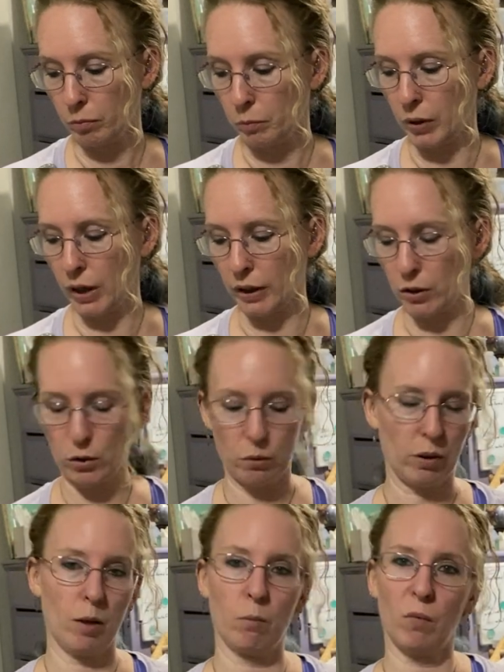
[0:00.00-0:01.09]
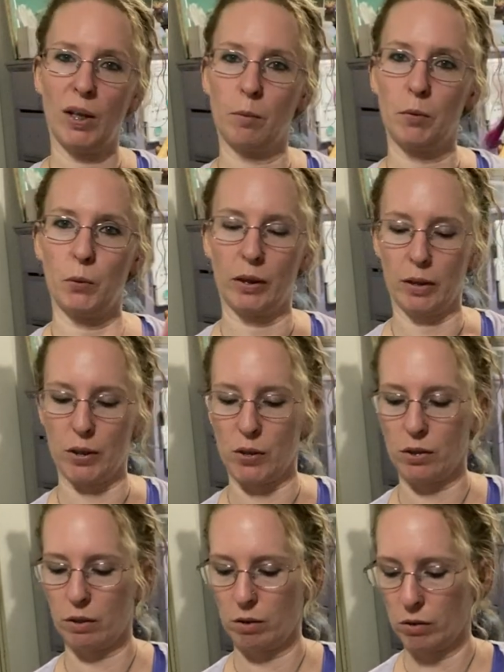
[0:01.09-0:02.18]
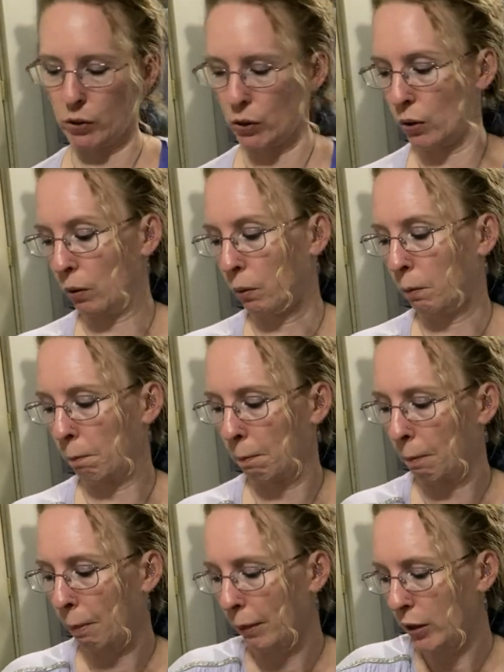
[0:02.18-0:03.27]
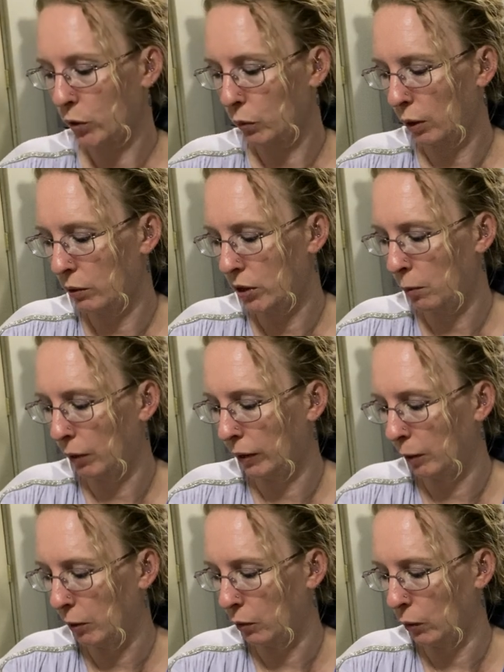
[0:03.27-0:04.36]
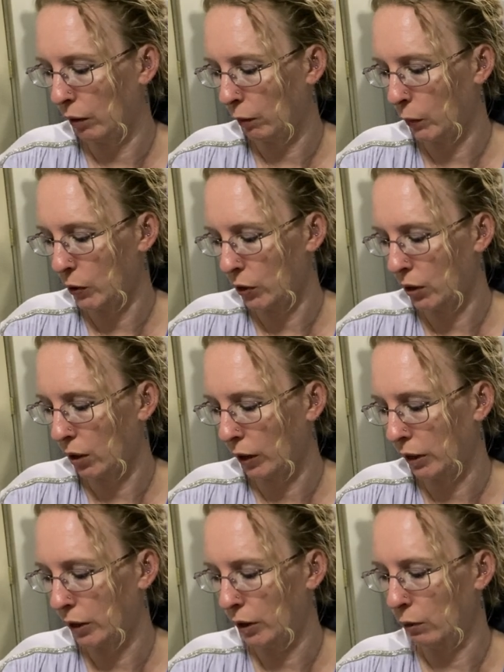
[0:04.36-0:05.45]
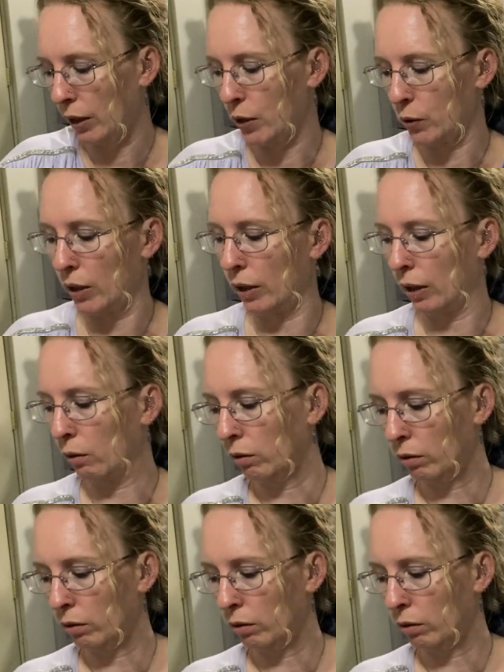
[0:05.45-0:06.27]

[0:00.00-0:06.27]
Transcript: But I can do them while I'm doing this, so... That's what I would typically be doing if I wasn't talking to you guys right now.